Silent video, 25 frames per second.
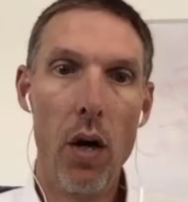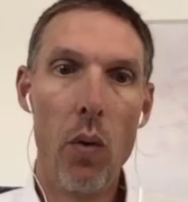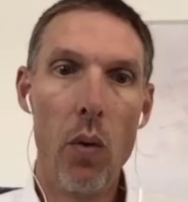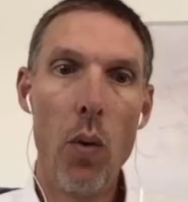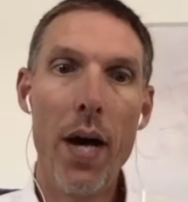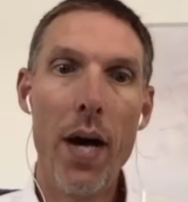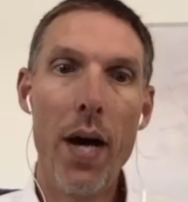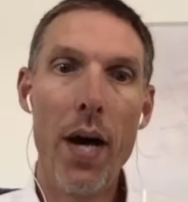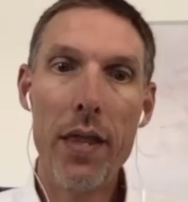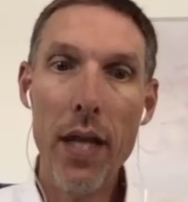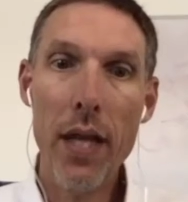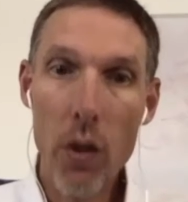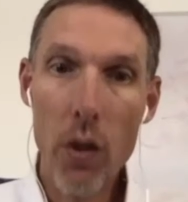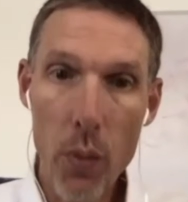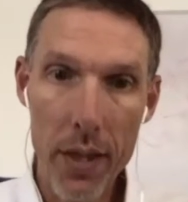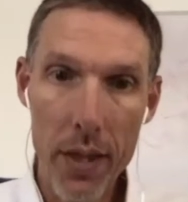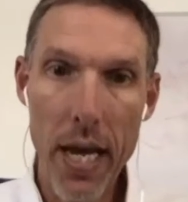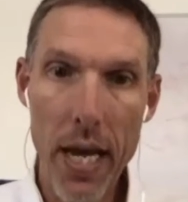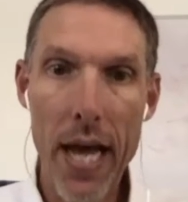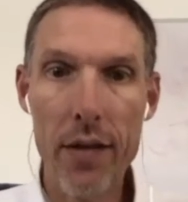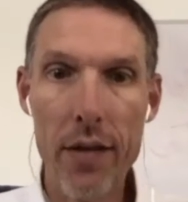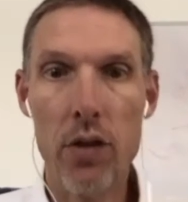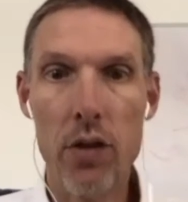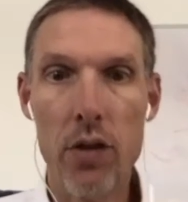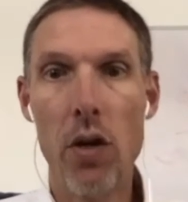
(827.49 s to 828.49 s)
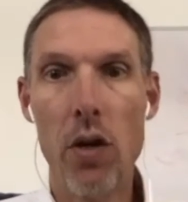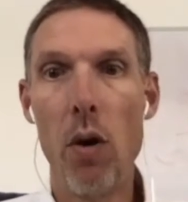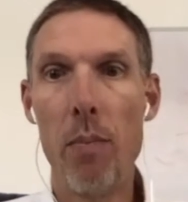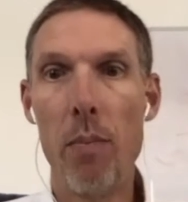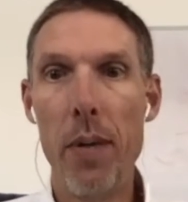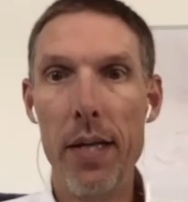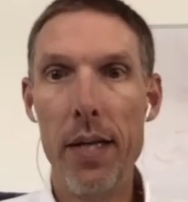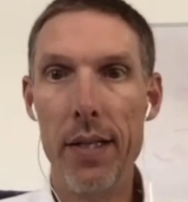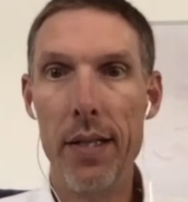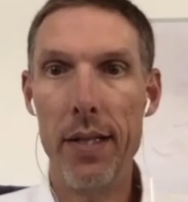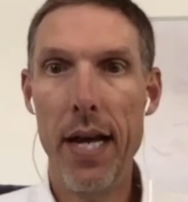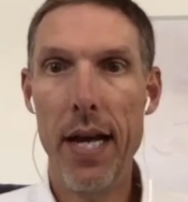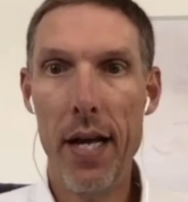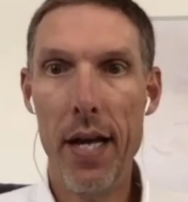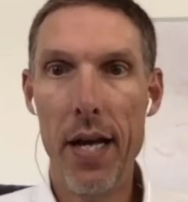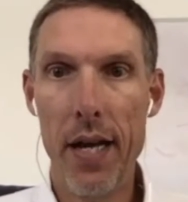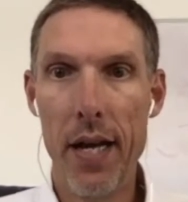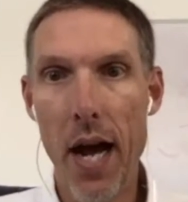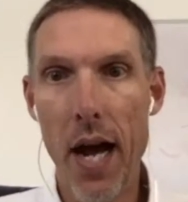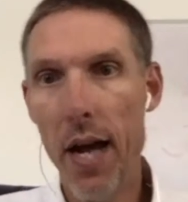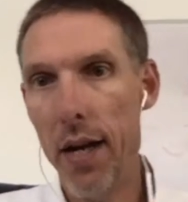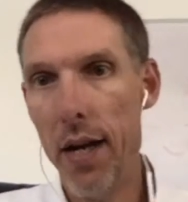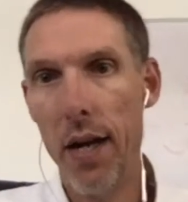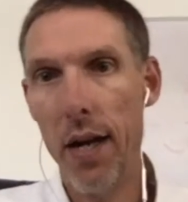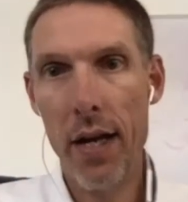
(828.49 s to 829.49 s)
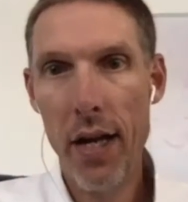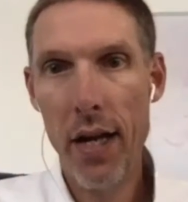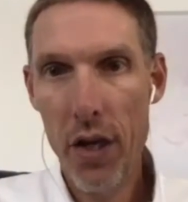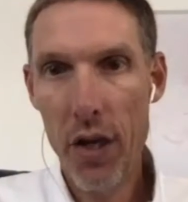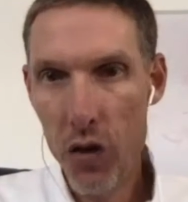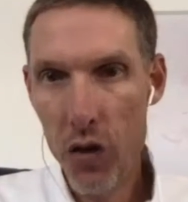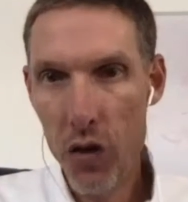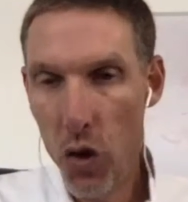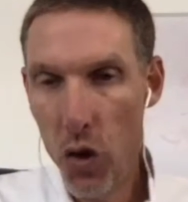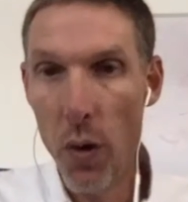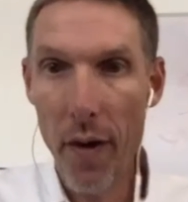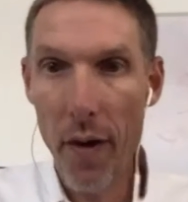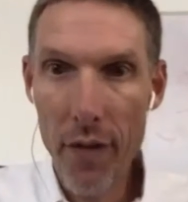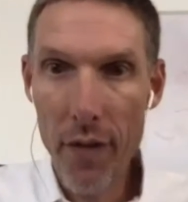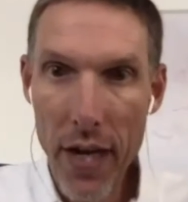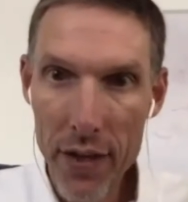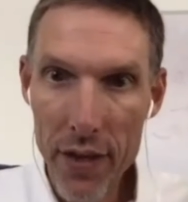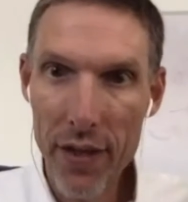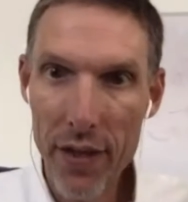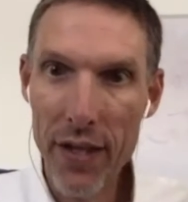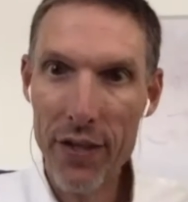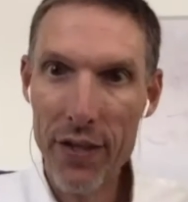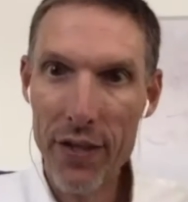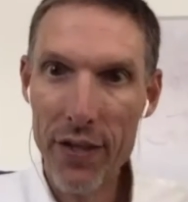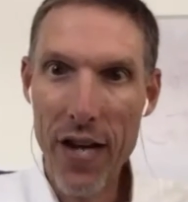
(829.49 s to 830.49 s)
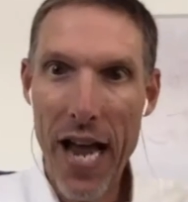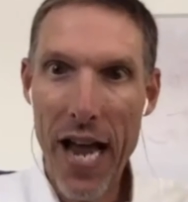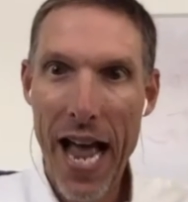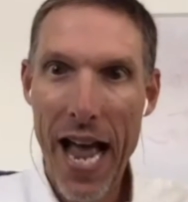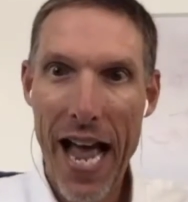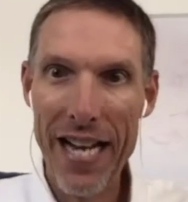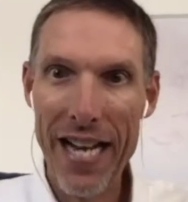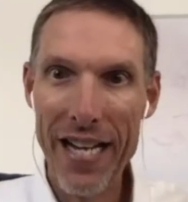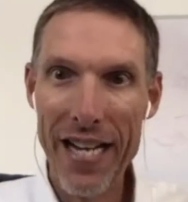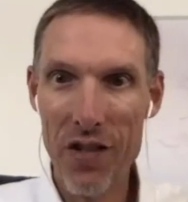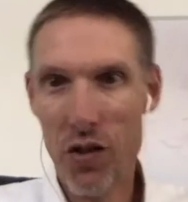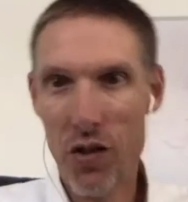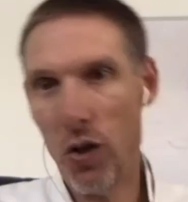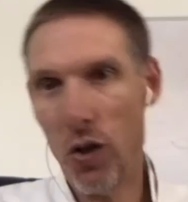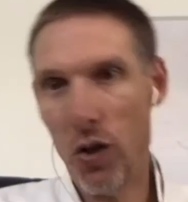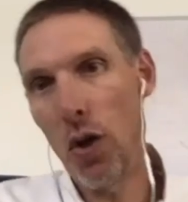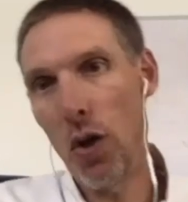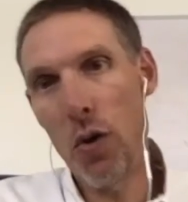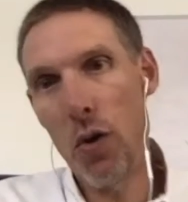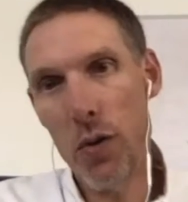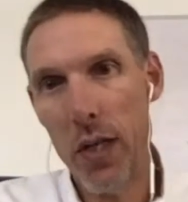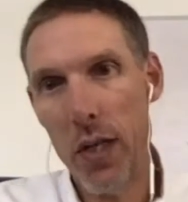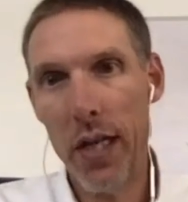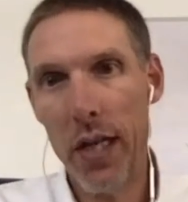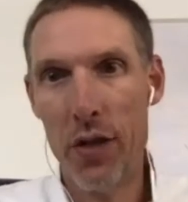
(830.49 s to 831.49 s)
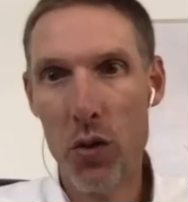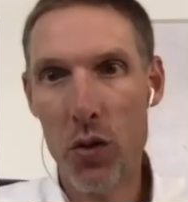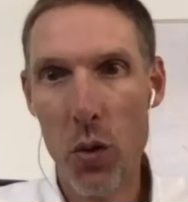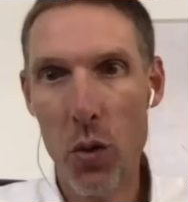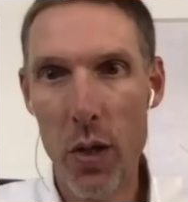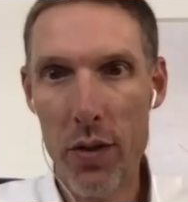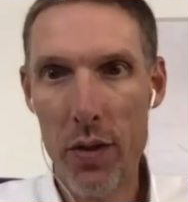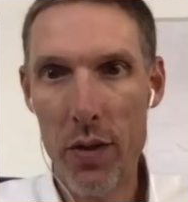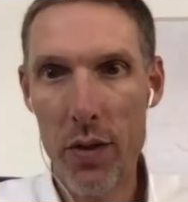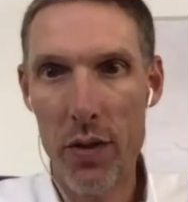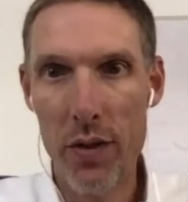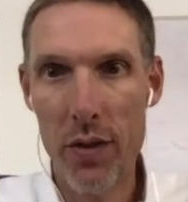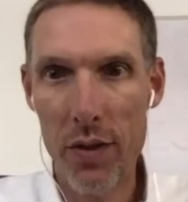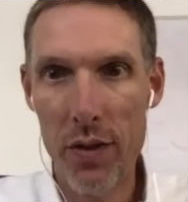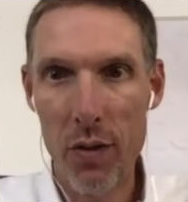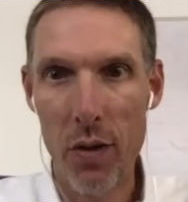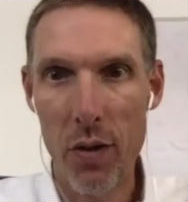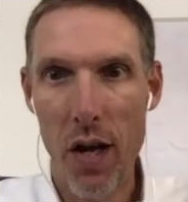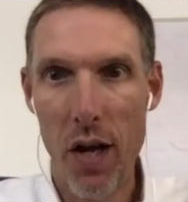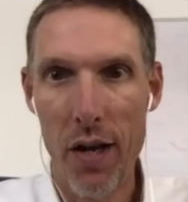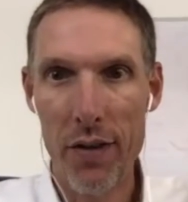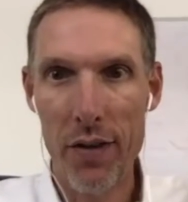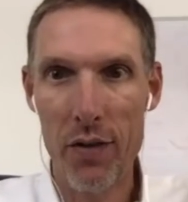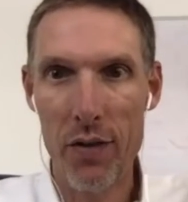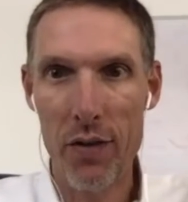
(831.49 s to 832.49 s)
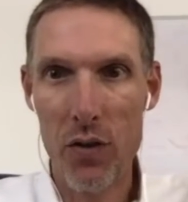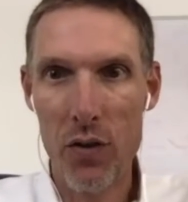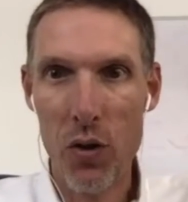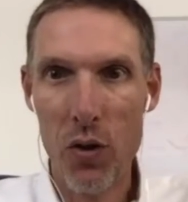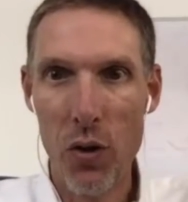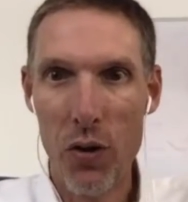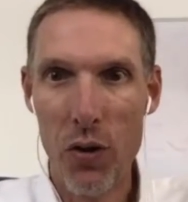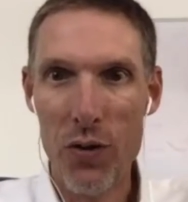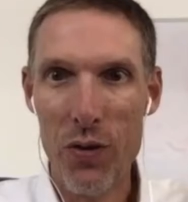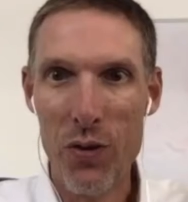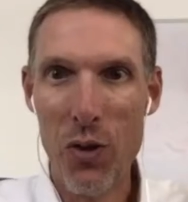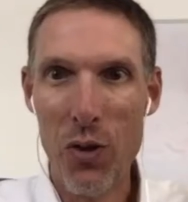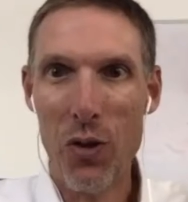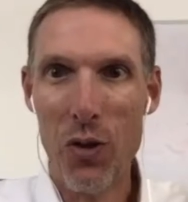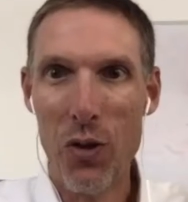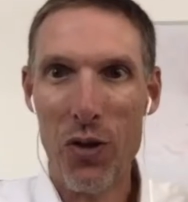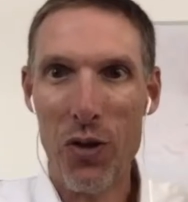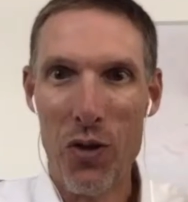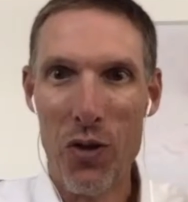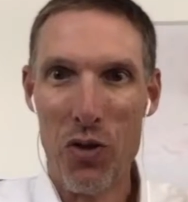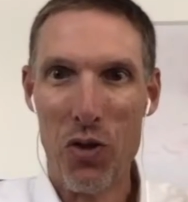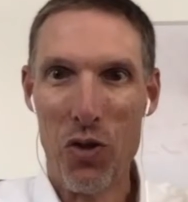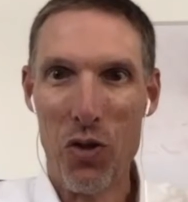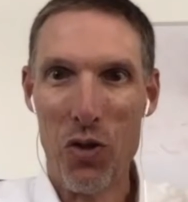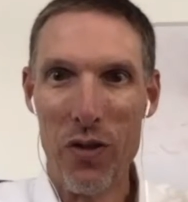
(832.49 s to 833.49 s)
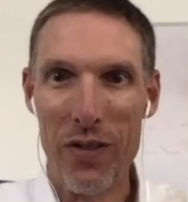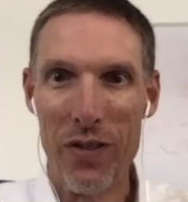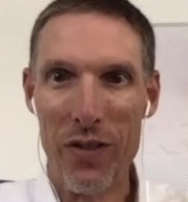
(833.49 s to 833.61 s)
Well, I think with that, Toby, do you have anything to add as closing? I sort of took this,